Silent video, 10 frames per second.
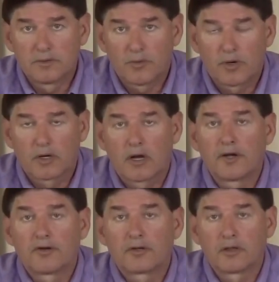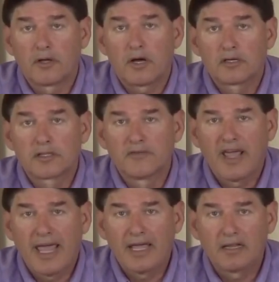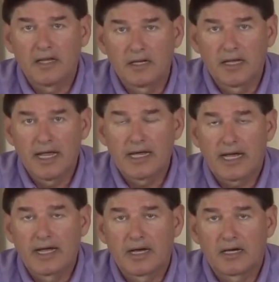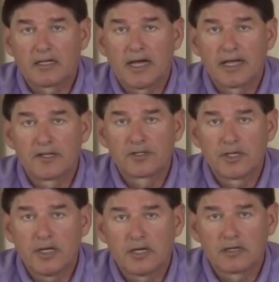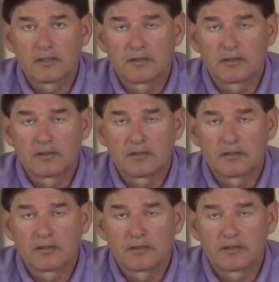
were under the laws of ailing, A-I-L-I-N-G.